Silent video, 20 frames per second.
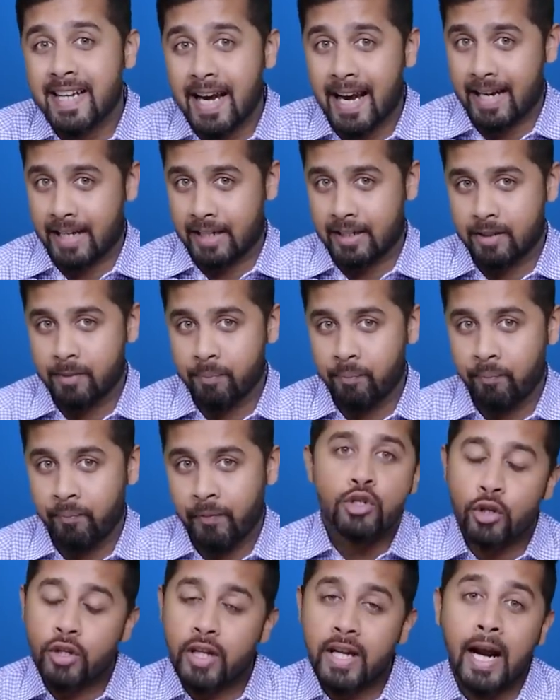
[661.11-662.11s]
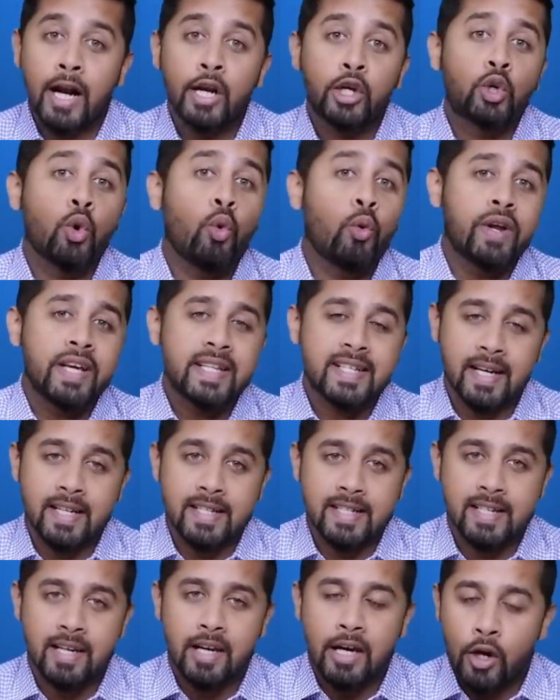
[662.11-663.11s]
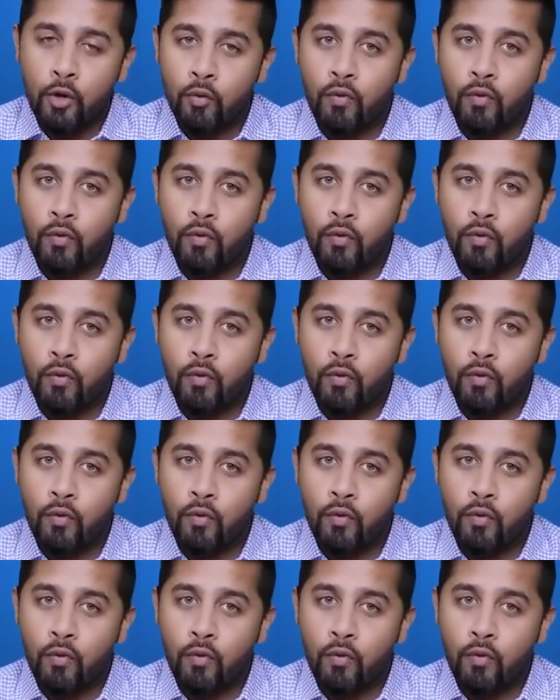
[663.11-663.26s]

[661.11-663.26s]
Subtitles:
tanked. So there are two reasons.